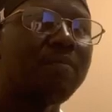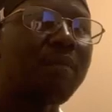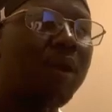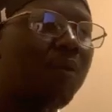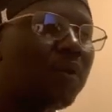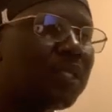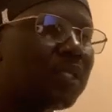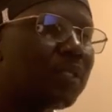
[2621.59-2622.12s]

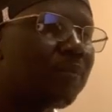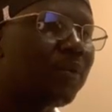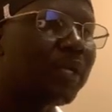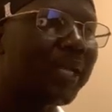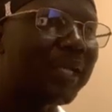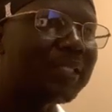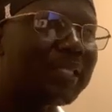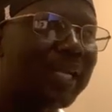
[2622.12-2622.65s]
But what is
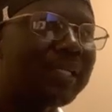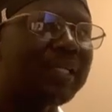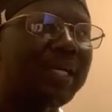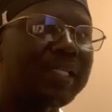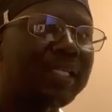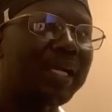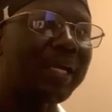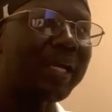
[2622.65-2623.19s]
your anxiety
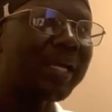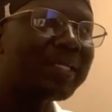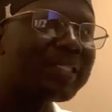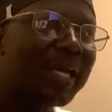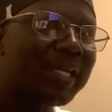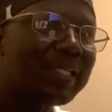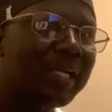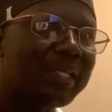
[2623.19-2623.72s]
attack?
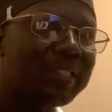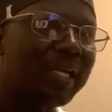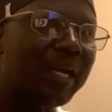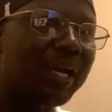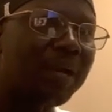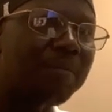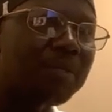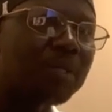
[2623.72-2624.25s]
Anxiety
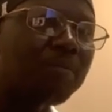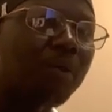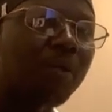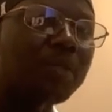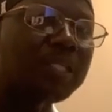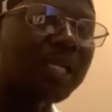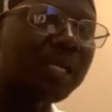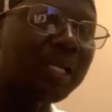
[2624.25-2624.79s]
attack come with
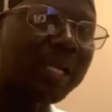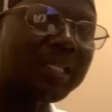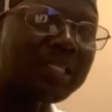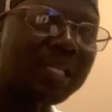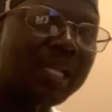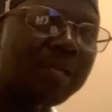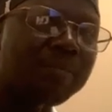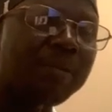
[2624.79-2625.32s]
more, chera
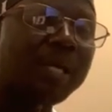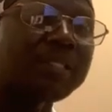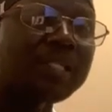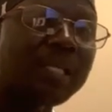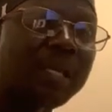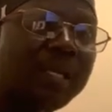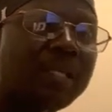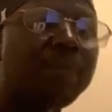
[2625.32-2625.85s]
larissa,
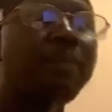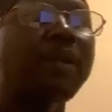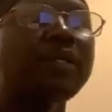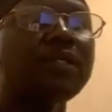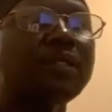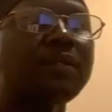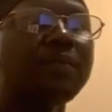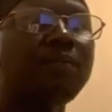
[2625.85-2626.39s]
chera
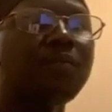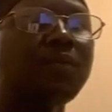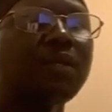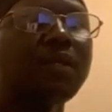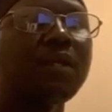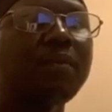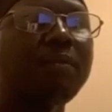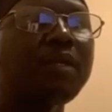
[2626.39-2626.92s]
depression.
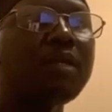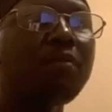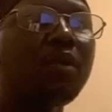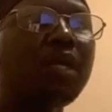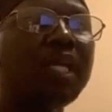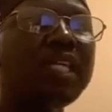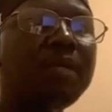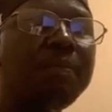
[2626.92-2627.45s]
But you
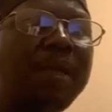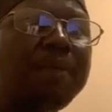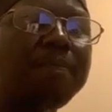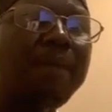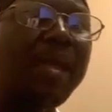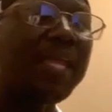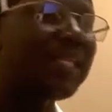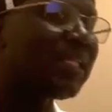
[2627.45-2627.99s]
make a
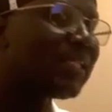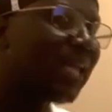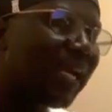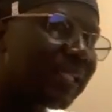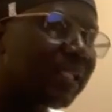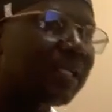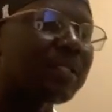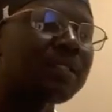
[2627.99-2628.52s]
bad to
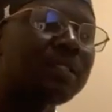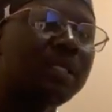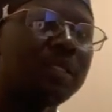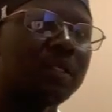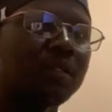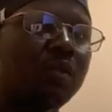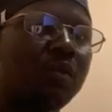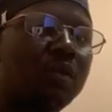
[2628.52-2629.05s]
charge a
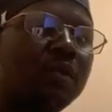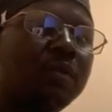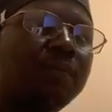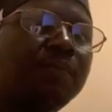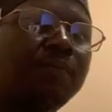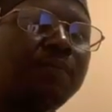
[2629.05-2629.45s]
doctor.